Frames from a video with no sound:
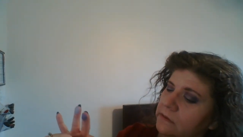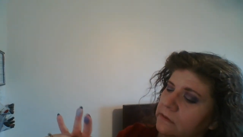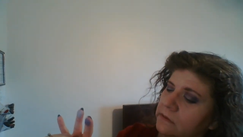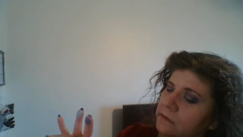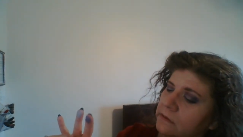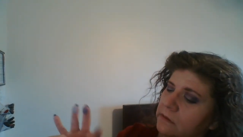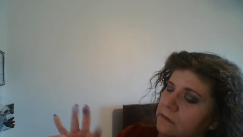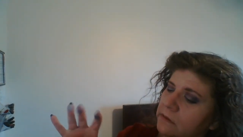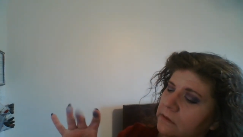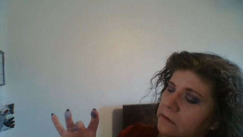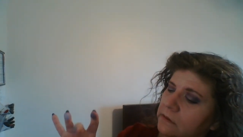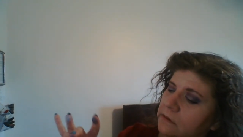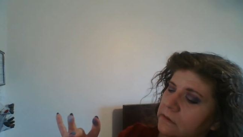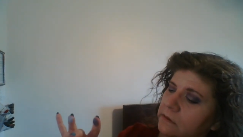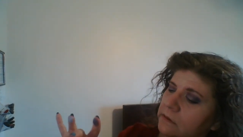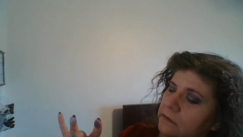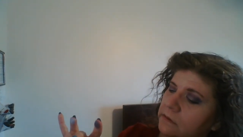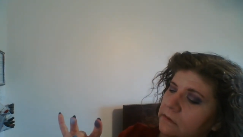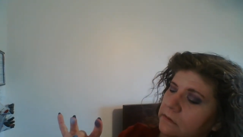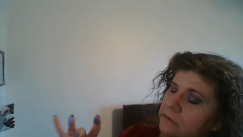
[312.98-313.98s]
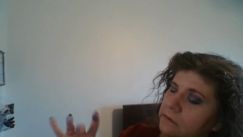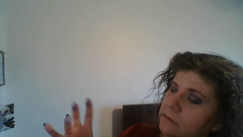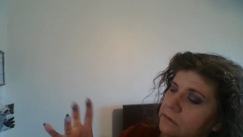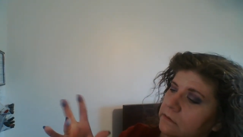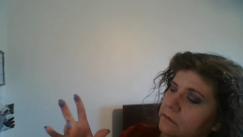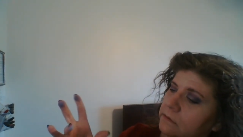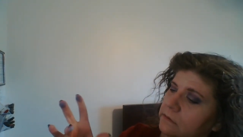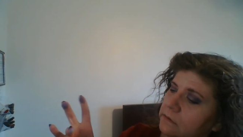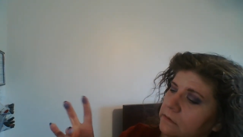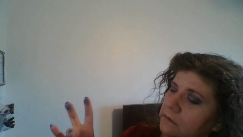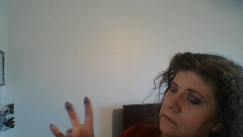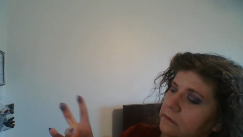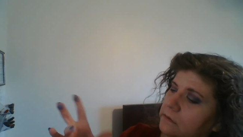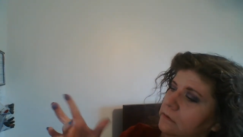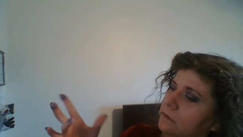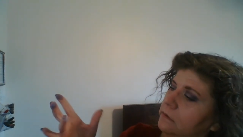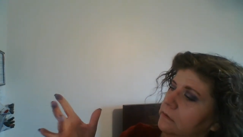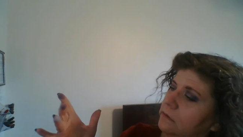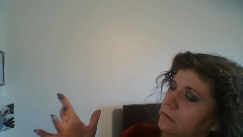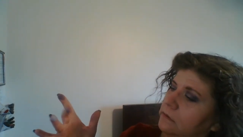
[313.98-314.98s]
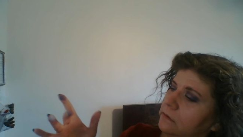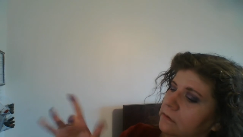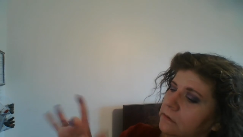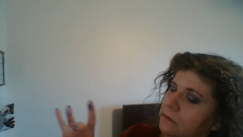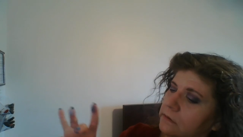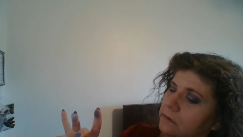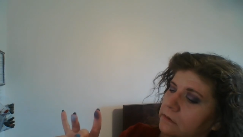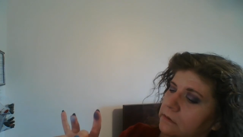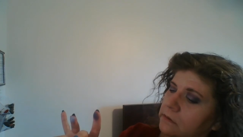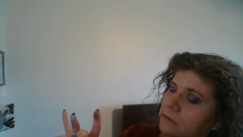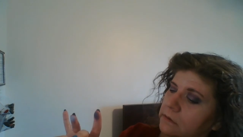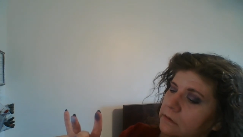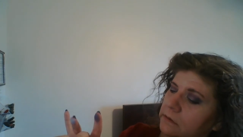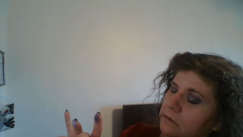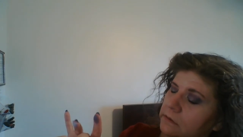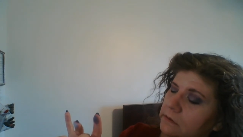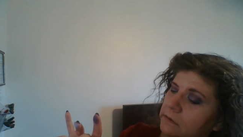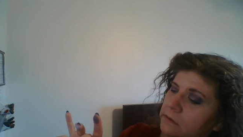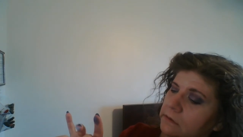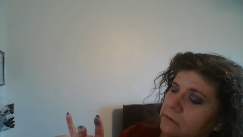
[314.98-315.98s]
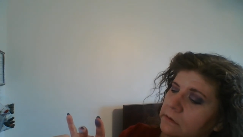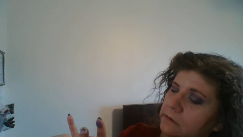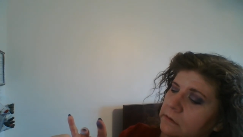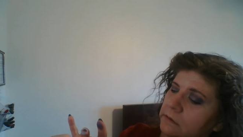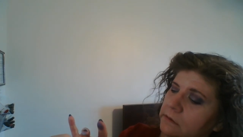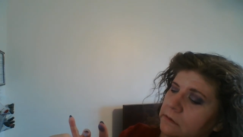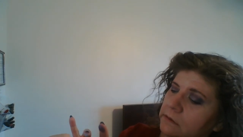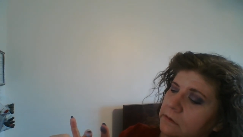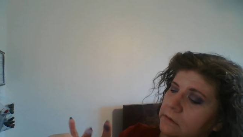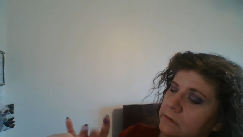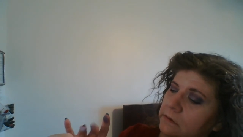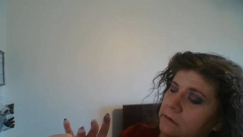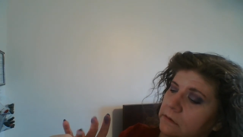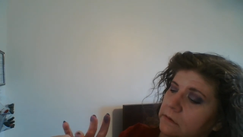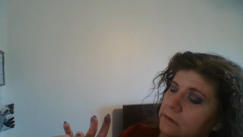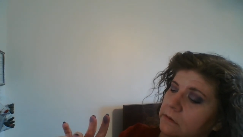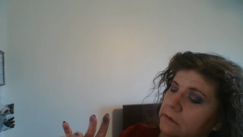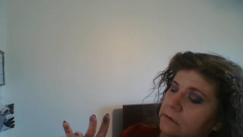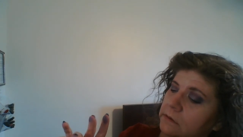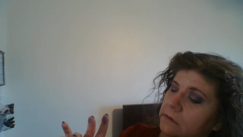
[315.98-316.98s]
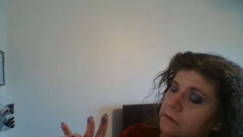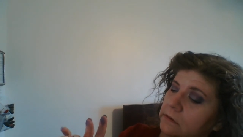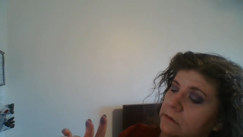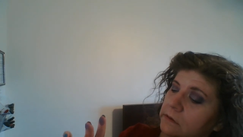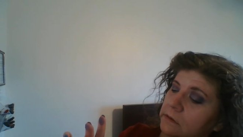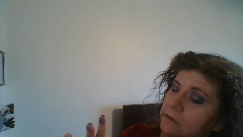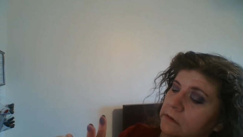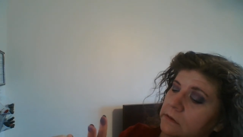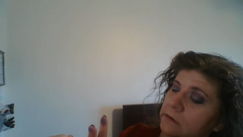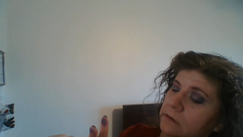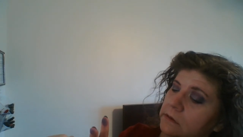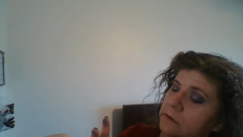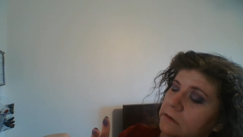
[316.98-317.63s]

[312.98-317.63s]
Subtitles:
No one is speaking in this clip.